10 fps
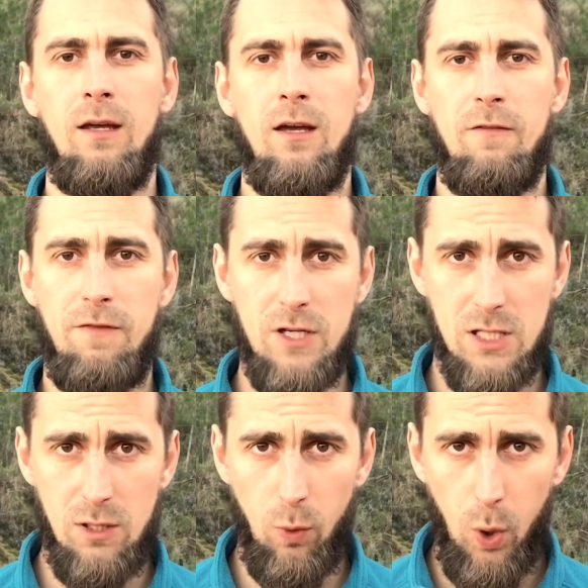First
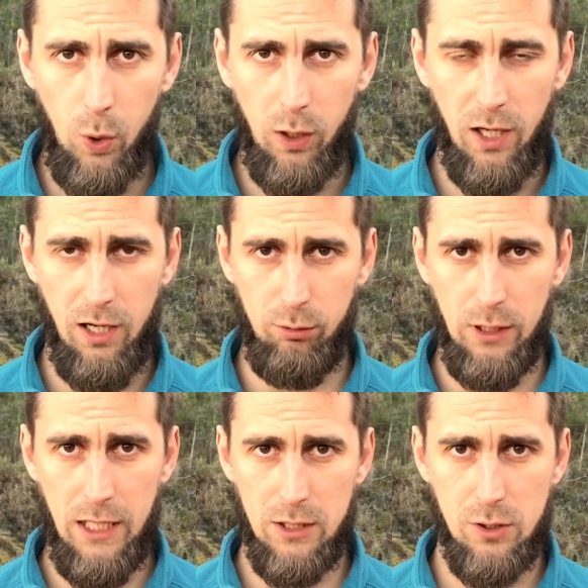of all, I would
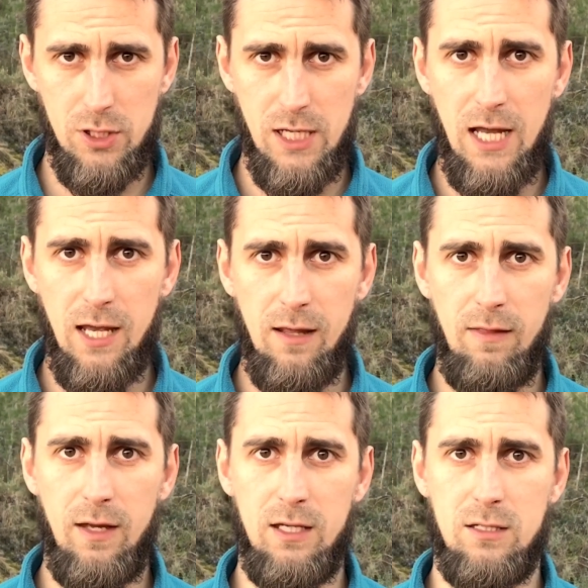like to say
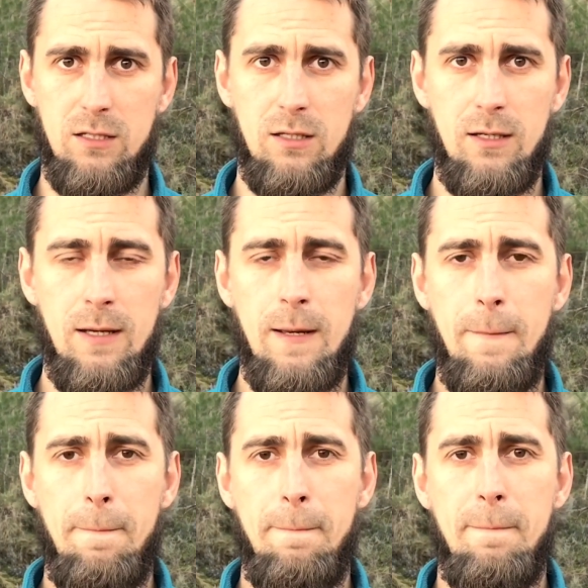that
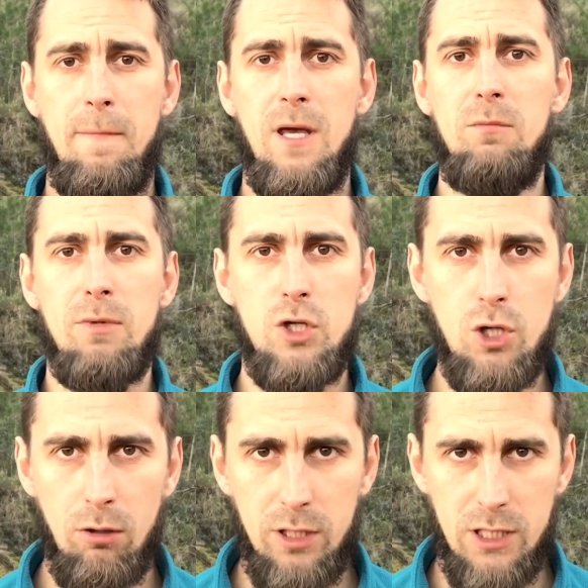in
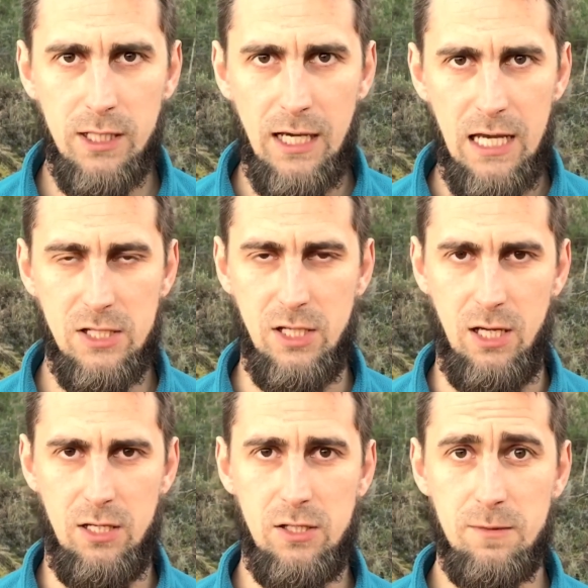majority
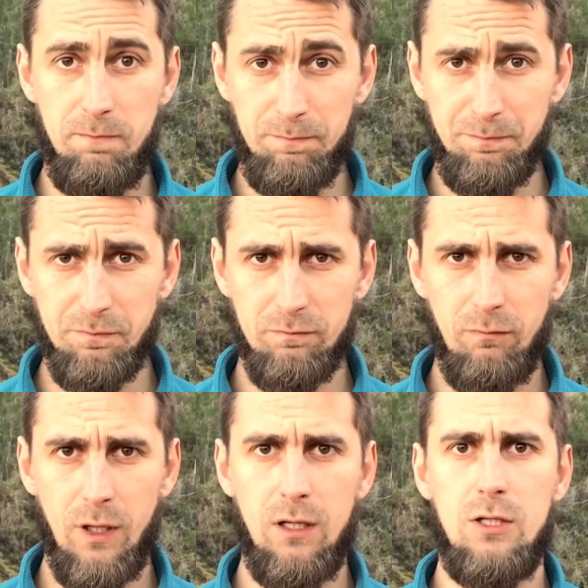cases
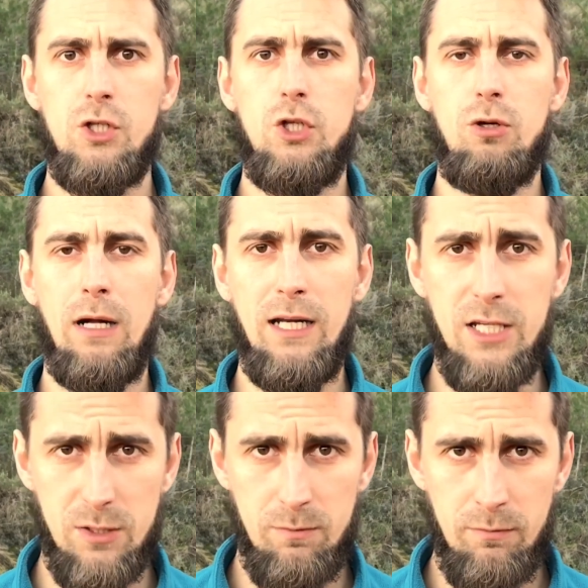
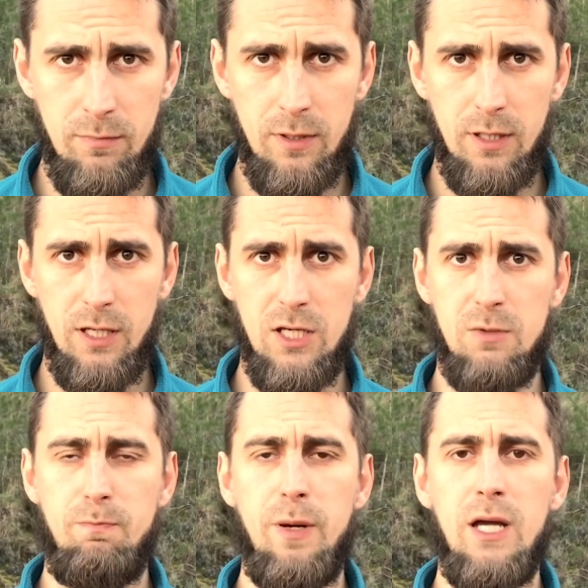dualism is
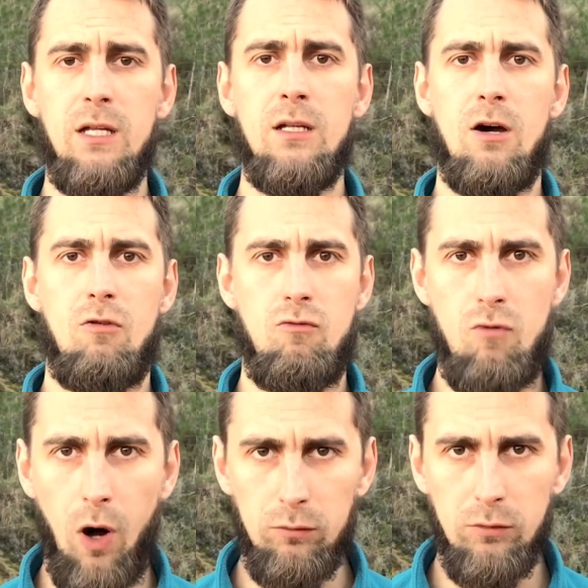being
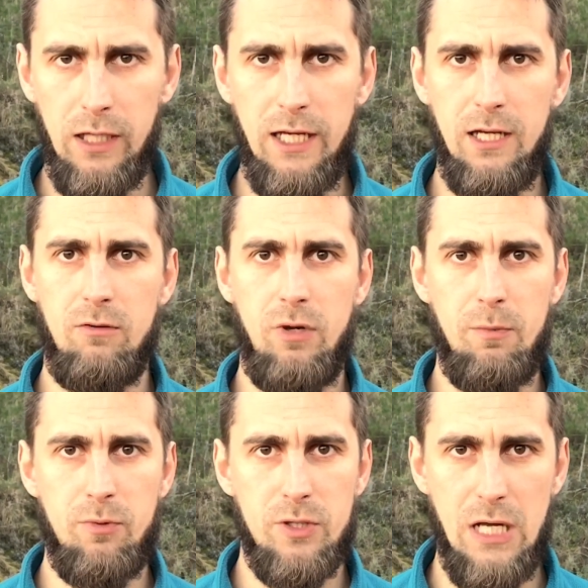wrongly
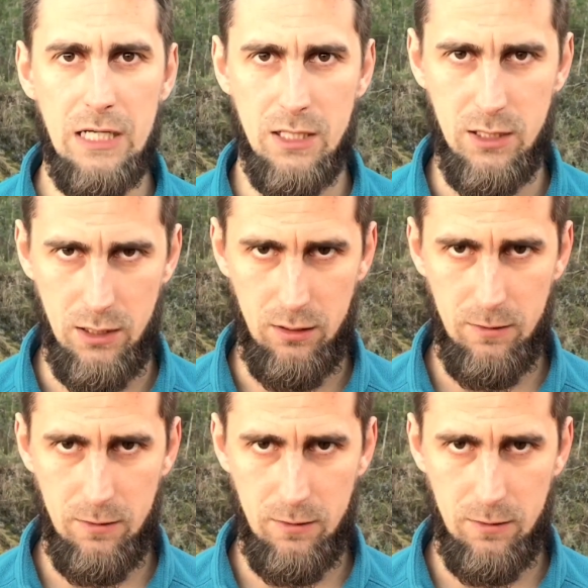represented